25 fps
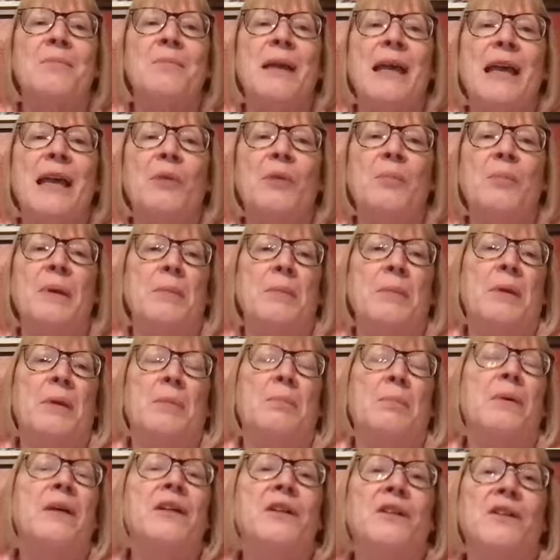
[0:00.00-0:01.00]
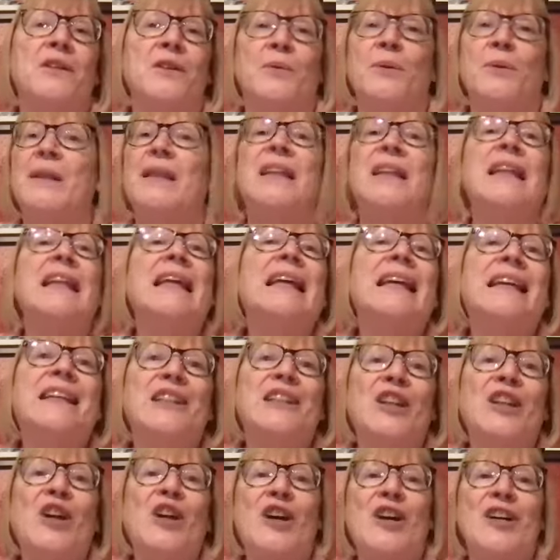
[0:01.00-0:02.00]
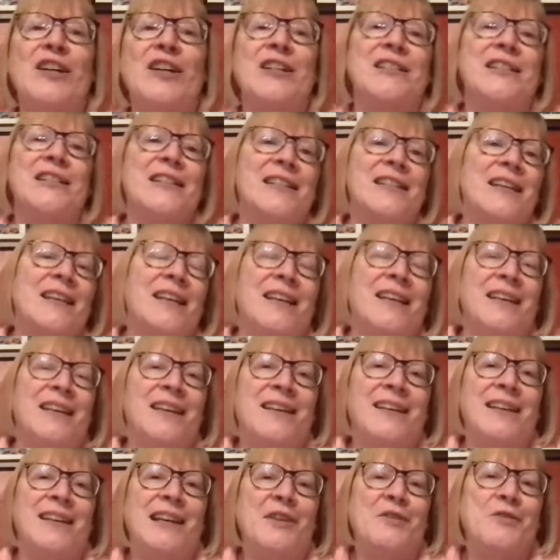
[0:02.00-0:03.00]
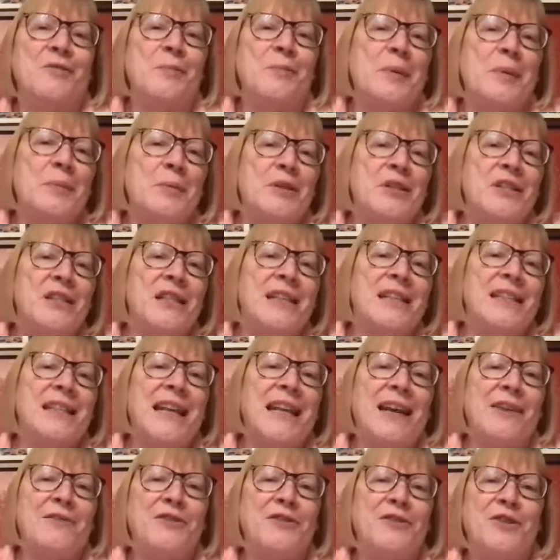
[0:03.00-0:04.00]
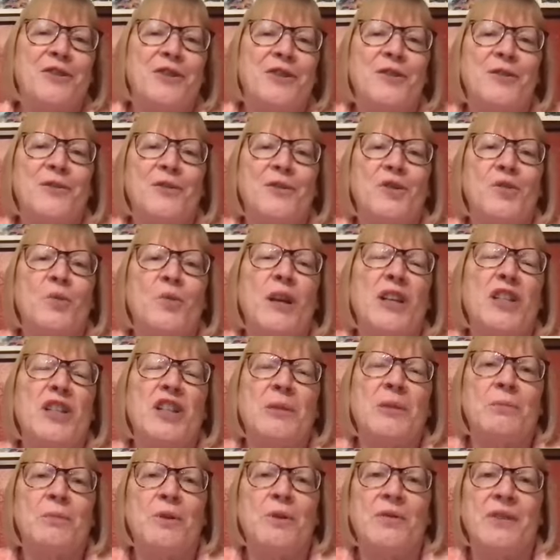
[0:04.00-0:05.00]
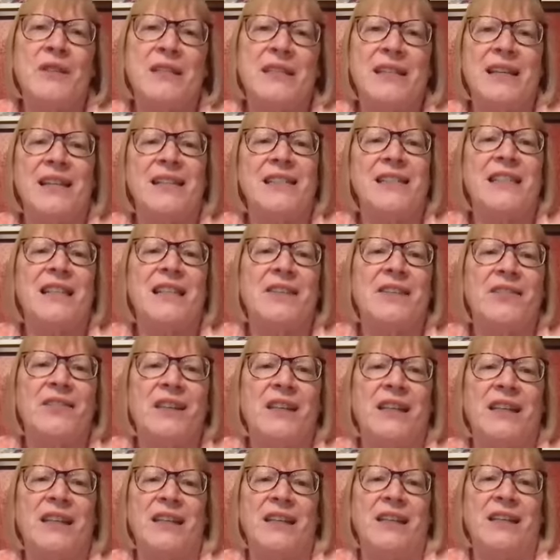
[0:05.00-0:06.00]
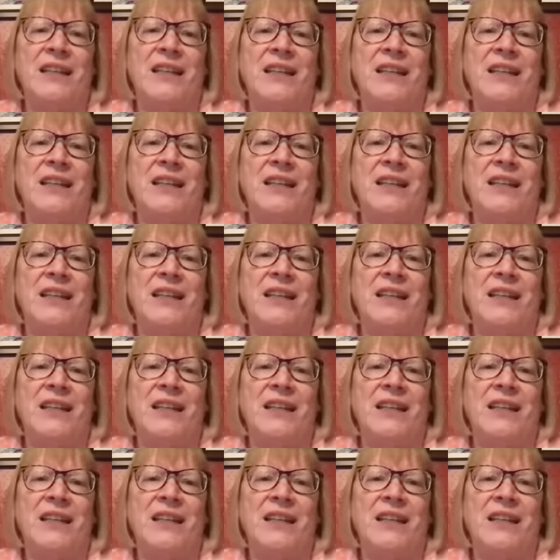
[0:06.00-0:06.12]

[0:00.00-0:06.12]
helping me build with Lincoln logs. I remember Sunday afternoons watching movies on TV.